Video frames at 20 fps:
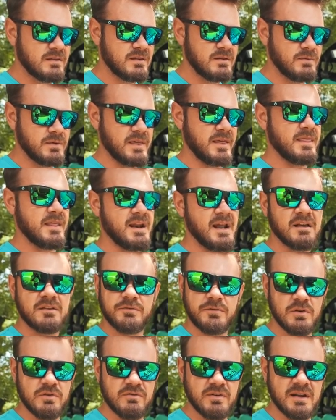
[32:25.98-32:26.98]
within the next
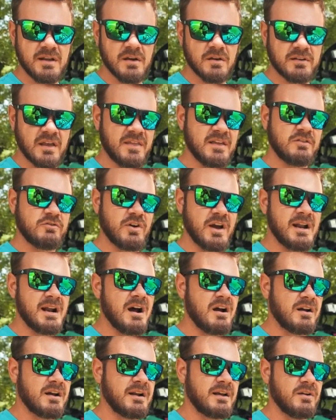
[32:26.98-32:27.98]
few videos, I think Trey and I
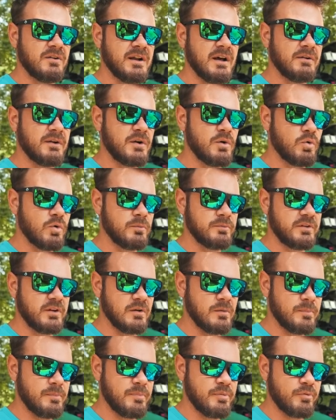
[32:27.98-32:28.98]
are going to go down to Norm's
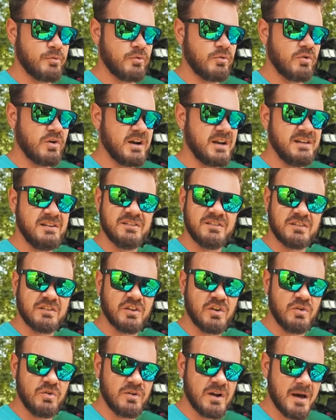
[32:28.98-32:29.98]
here pretty
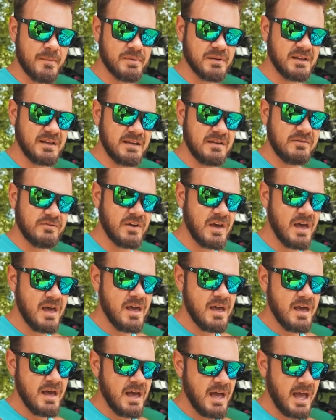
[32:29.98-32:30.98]
soon, I believe.
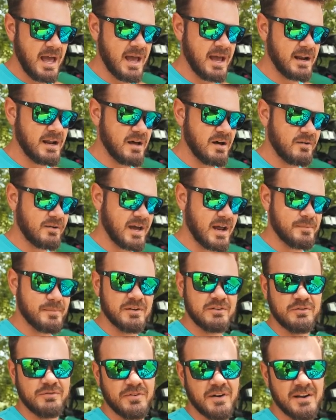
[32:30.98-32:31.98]
And uh, got a
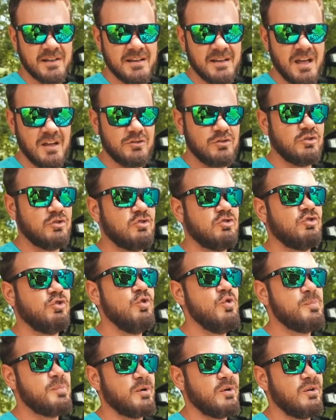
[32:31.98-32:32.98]
bunch of funny,
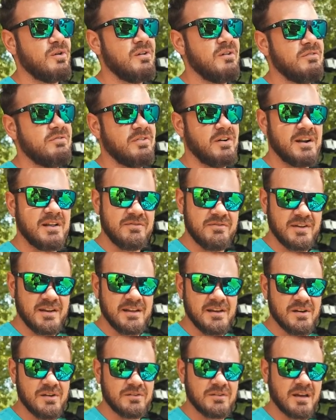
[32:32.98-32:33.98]
super funny
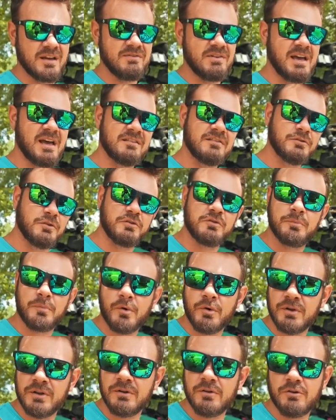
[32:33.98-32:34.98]
videos. I'll give you guys a little
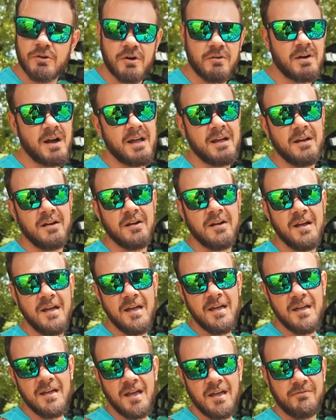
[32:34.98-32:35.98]
spoiler right here
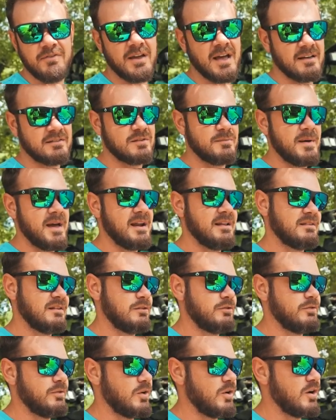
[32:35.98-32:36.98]
if you guys have made it
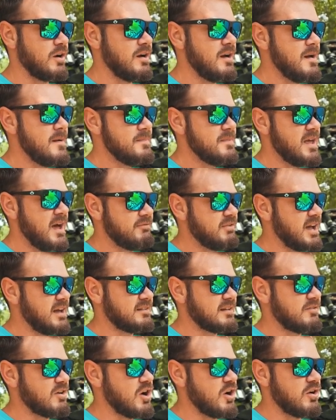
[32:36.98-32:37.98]
this far. Have you
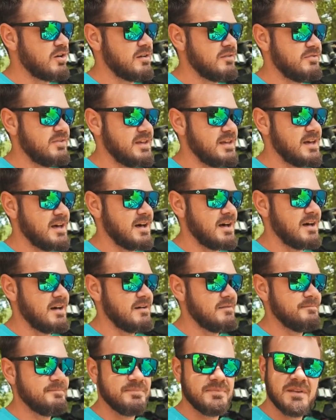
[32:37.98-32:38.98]
guys ever heard of the
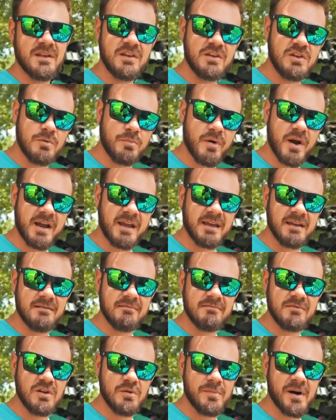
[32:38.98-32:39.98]
uh, you break it,
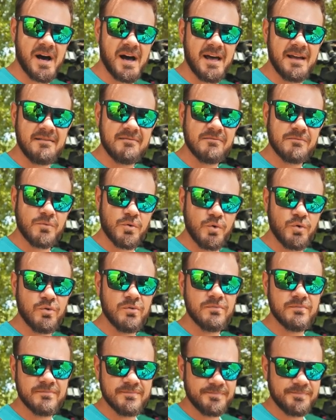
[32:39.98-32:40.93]
you buy it rule?